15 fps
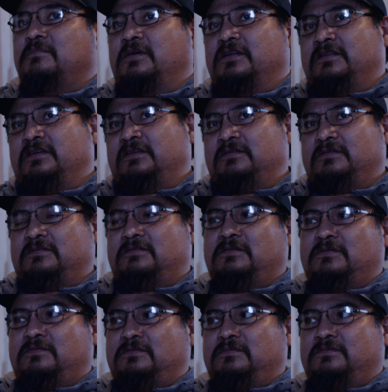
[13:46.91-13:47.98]
But the
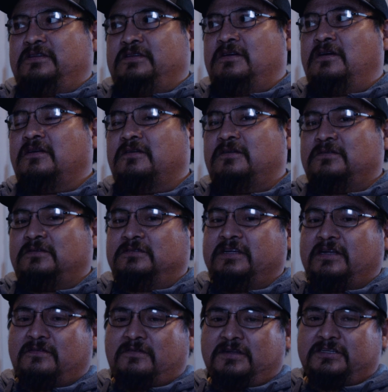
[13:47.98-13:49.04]
younger
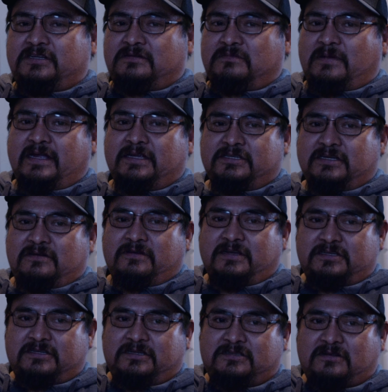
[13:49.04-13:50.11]
generation, my
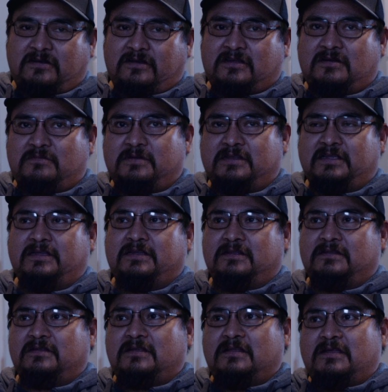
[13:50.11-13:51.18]
generation, started coming
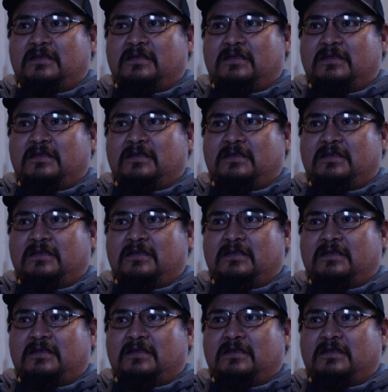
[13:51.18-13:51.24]
in,